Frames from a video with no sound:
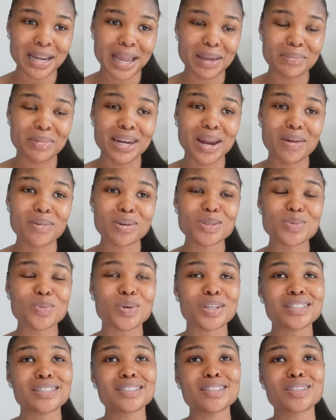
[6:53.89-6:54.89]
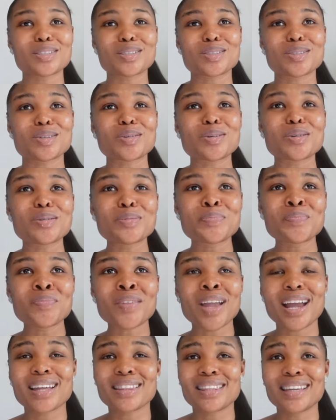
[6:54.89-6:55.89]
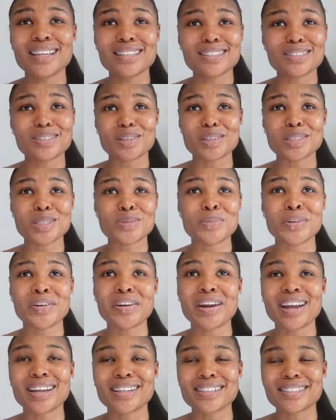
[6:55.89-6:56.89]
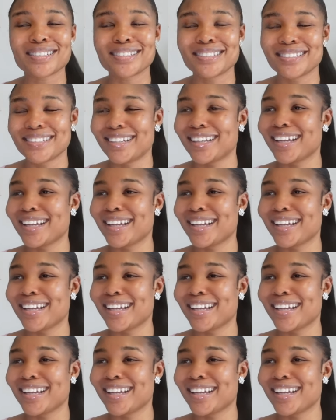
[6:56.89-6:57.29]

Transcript: I mean, I was watching a show, I think it's Nurse Mirage.